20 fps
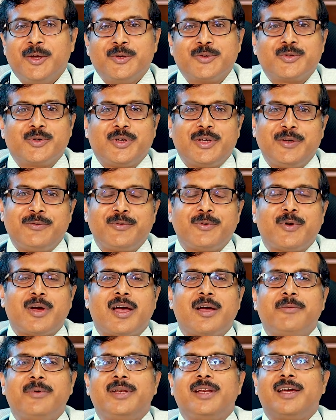So if you
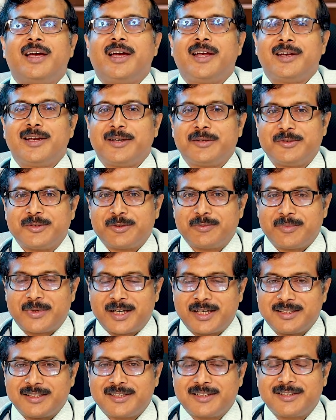have any idea in your
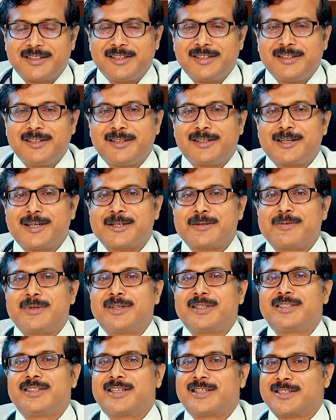mind that kidney
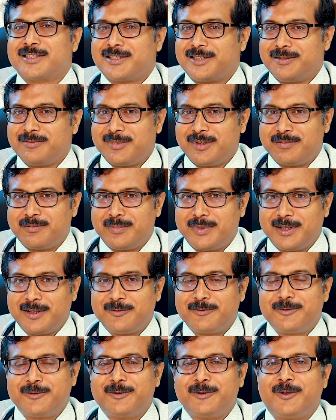transplant is extremely
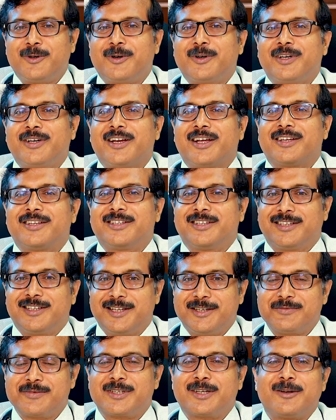painful or it
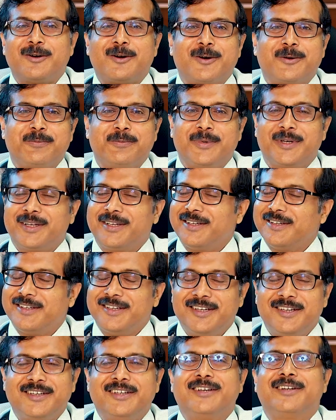gives a lot of pain,
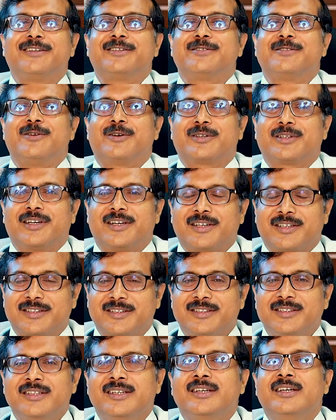it is not correct.